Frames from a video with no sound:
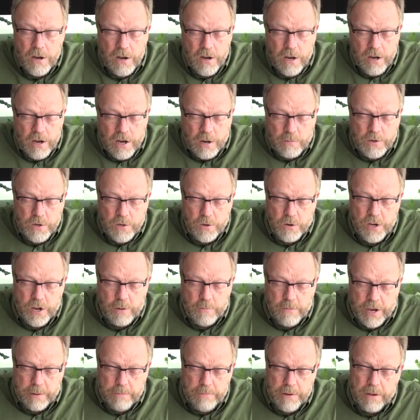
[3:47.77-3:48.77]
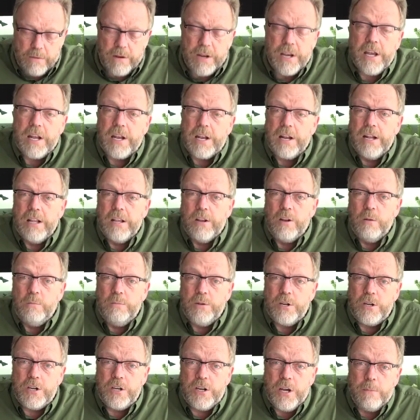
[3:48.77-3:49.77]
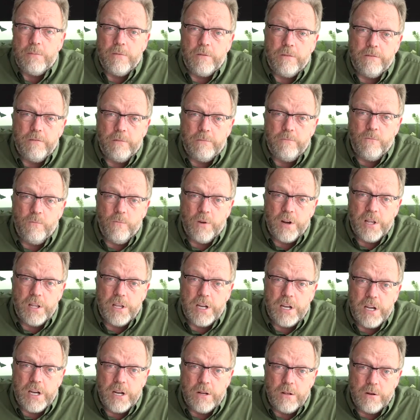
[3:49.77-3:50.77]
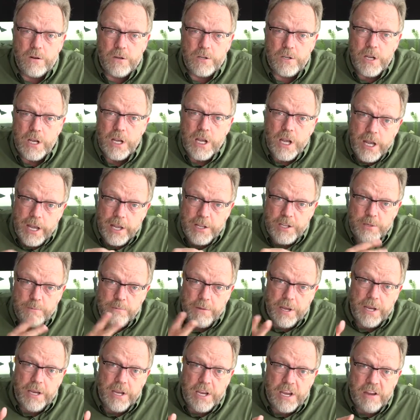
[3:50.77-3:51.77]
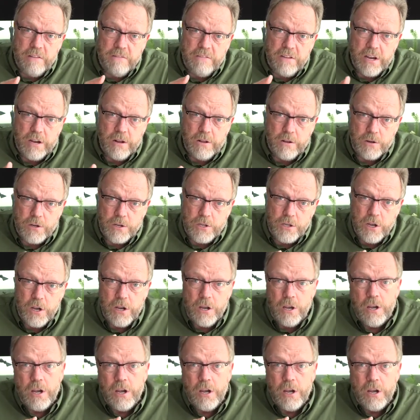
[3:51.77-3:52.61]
I'm sure you might be able to get it a little bit cheaper from one of the dealers. And speaking of dealers,